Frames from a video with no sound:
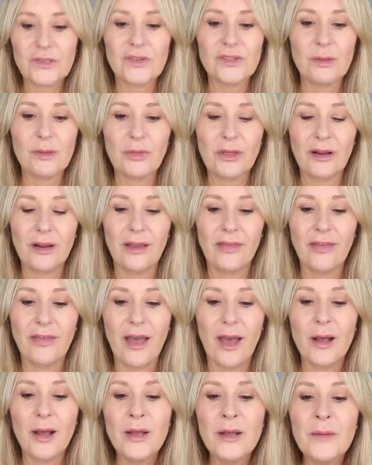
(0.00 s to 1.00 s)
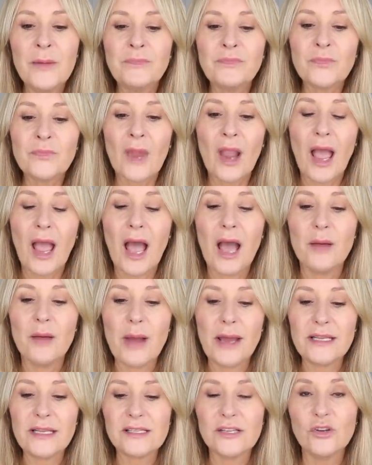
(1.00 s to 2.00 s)
or something like that. Uh,
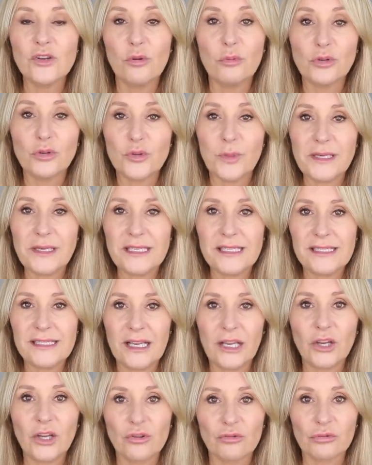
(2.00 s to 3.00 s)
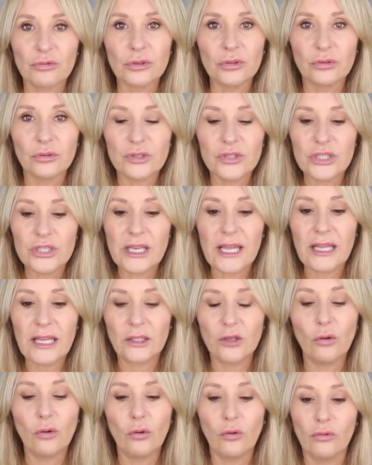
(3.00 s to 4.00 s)
and it's a normal 20 second rule to
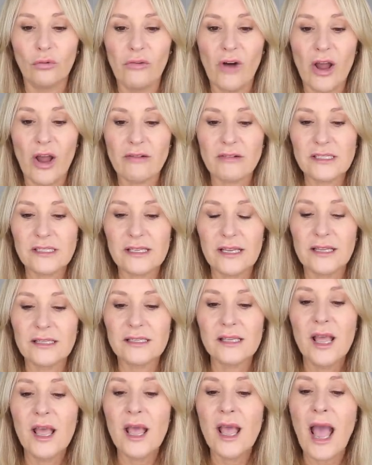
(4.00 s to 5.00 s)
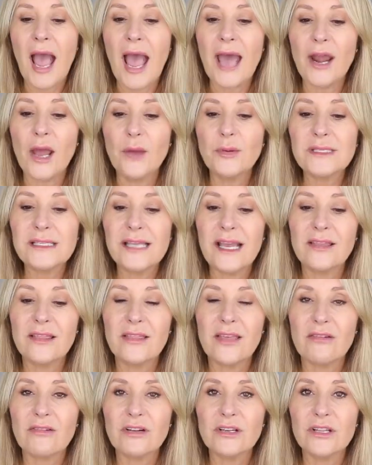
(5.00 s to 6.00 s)
kill all viruses. And I was
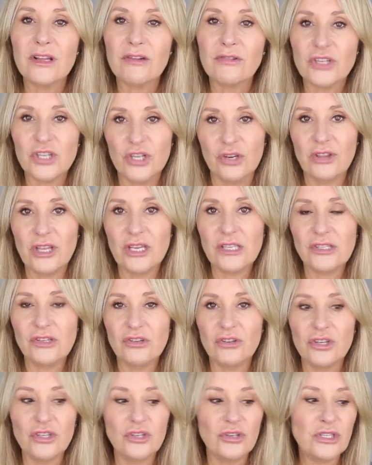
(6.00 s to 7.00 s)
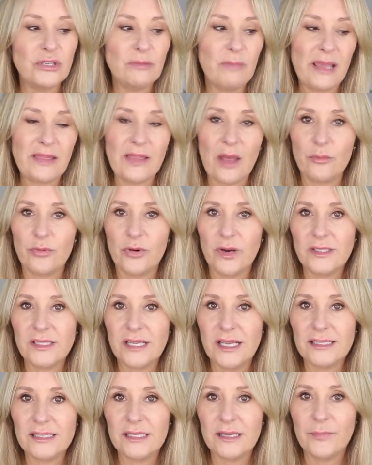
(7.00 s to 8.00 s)
saying there are, there are two things you can do to make that
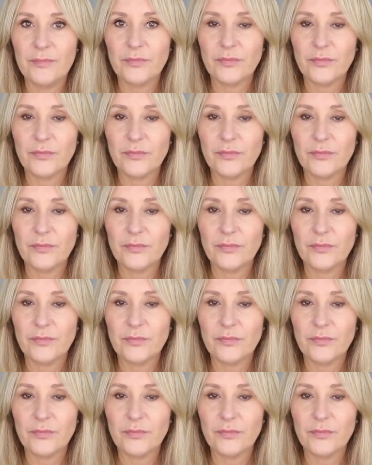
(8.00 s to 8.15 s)
process